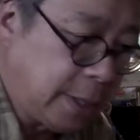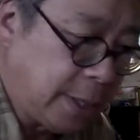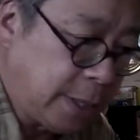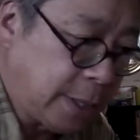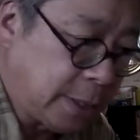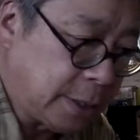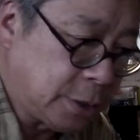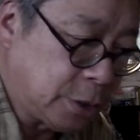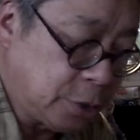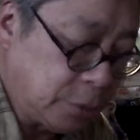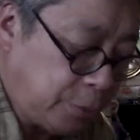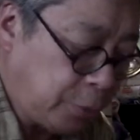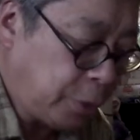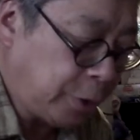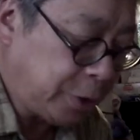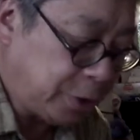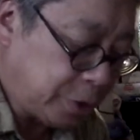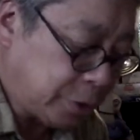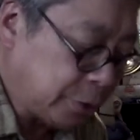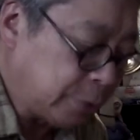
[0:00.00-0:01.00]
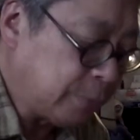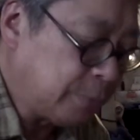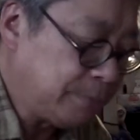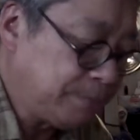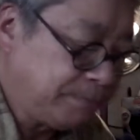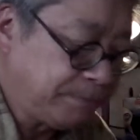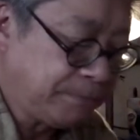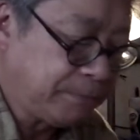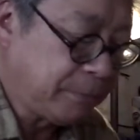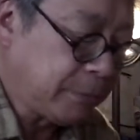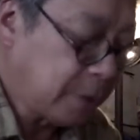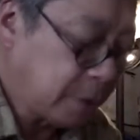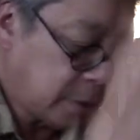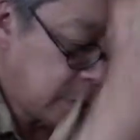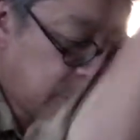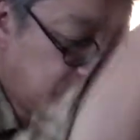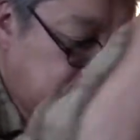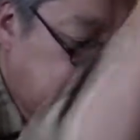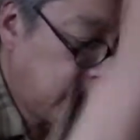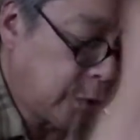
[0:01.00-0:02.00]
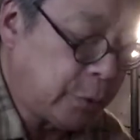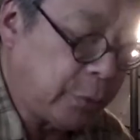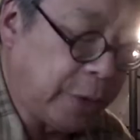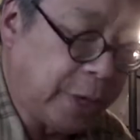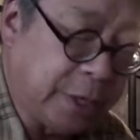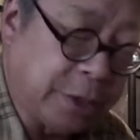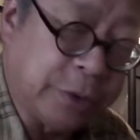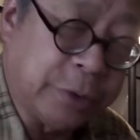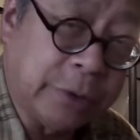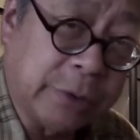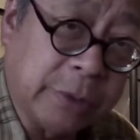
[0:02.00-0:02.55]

at 2.2. You raise